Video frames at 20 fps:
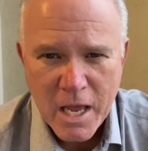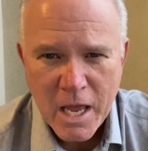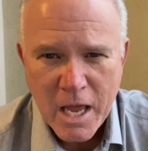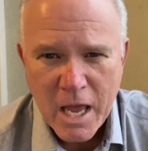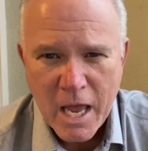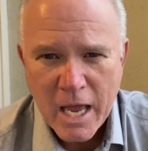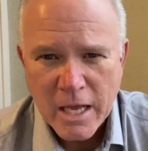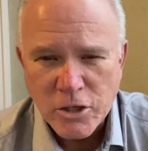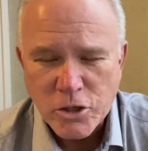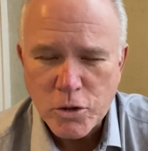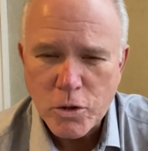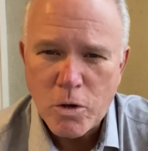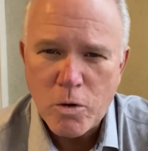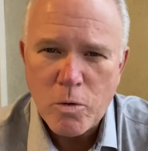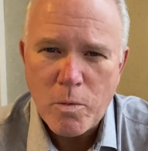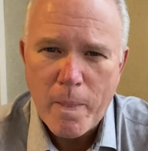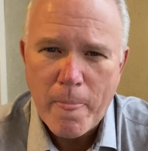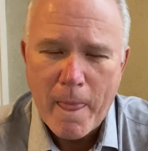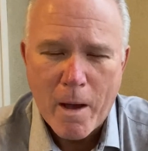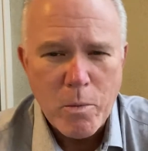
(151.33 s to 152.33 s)
And so
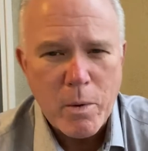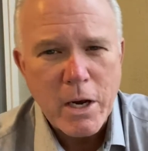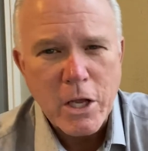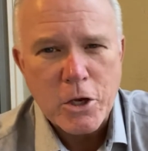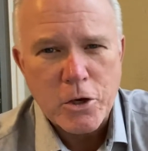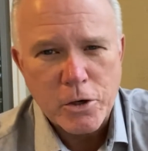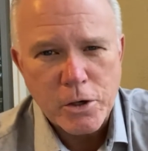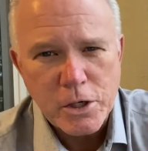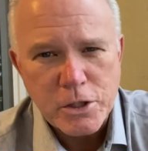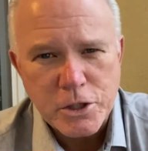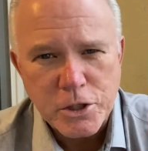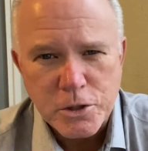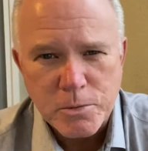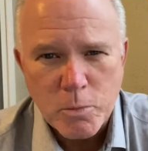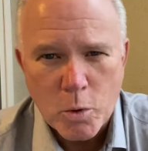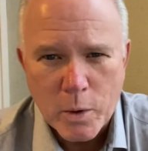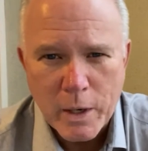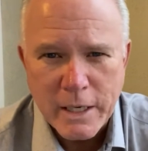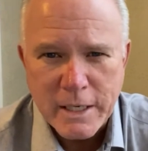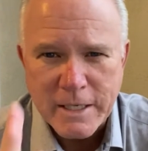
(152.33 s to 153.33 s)
I want to encourage this
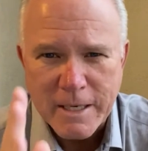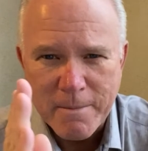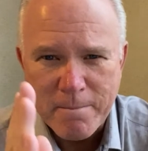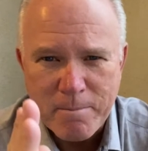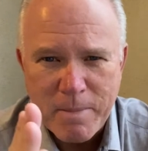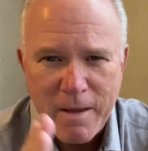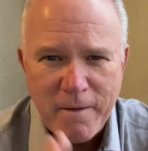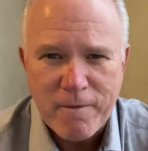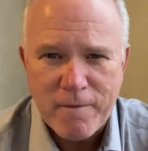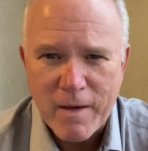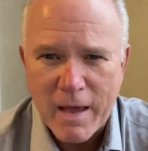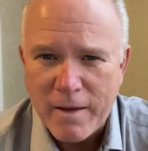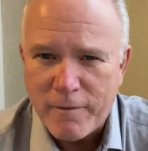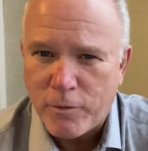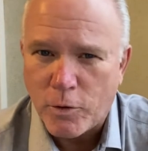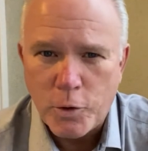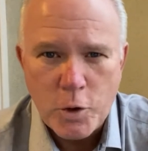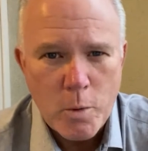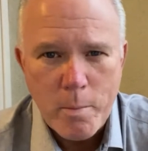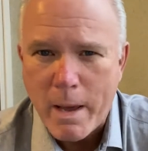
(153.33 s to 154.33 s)
morning to be
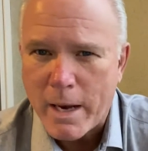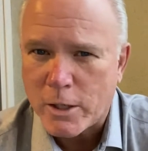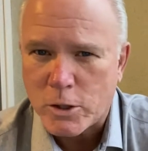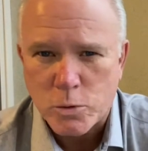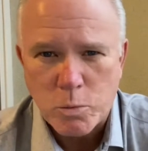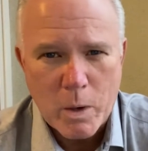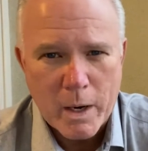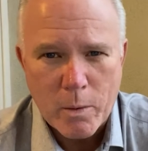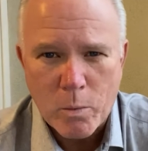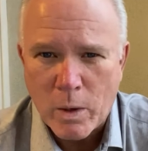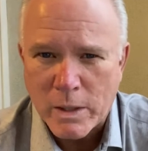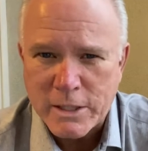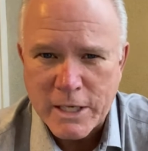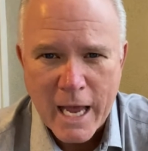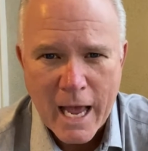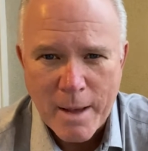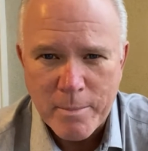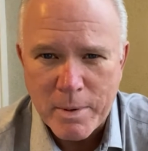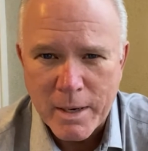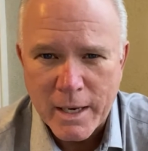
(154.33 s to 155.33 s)
faithful no matter what's
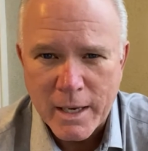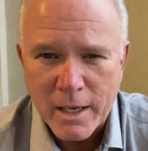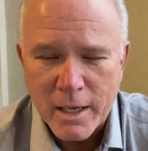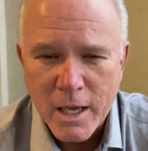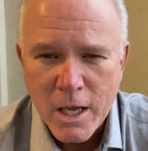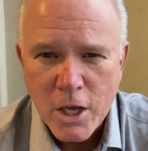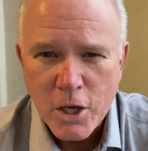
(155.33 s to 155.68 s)
happening.